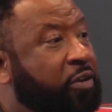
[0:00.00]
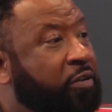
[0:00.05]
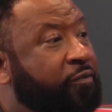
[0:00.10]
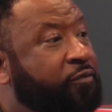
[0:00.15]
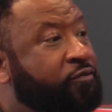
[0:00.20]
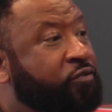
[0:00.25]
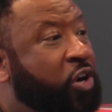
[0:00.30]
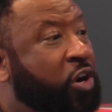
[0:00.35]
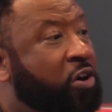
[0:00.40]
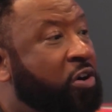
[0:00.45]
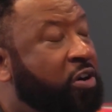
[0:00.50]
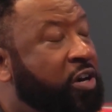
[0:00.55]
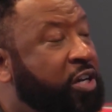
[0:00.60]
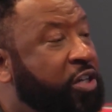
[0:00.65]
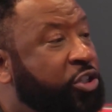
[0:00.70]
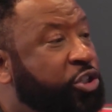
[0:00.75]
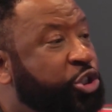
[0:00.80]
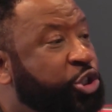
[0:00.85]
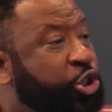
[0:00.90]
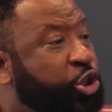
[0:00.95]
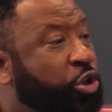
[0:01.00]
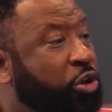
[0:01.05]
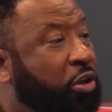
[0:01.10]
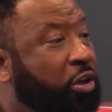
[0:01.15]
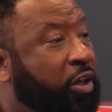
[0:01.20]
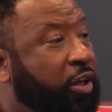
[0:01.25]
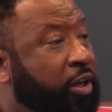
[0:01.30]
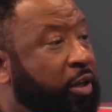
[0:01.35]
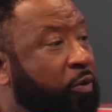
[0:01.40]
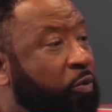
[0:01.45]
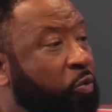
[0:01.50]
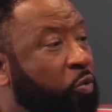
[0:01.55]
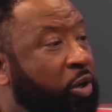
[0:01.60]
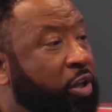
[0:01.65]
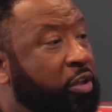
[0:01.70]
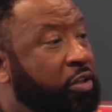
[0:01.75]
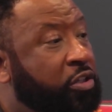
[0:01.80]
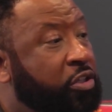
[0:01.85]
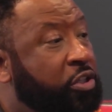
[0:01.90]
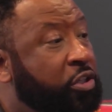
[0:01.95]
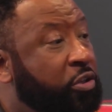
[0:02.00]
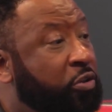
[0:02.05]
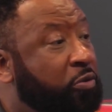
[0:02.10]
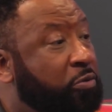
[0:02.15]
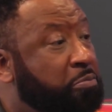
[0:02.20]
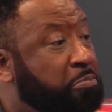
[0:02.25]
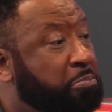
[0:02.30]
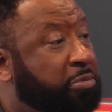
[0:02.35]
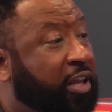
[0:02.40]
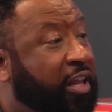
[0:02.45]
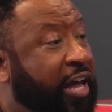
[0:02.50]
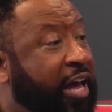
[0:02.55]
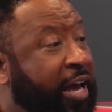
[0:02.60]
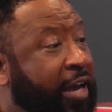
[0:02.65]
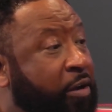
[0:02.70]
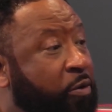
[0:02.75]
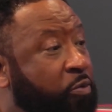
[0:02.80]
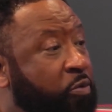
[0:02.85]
Laverne and Shirley with two black